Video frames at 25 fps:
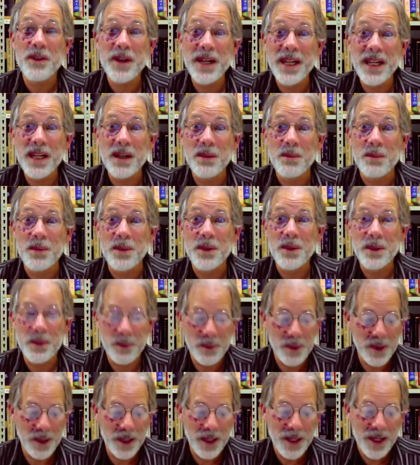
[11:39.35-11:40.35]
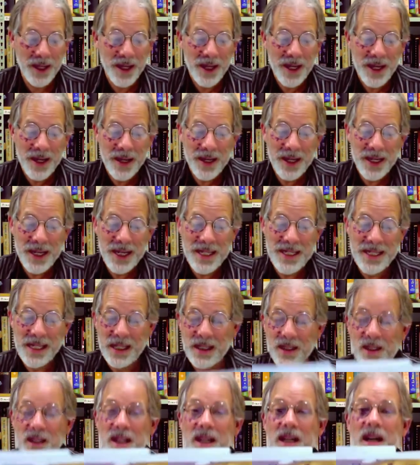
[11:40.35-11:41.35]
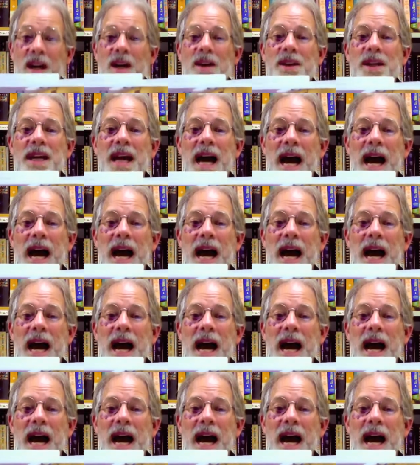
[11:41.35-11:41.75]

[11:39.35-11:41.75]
him. He said, look at all the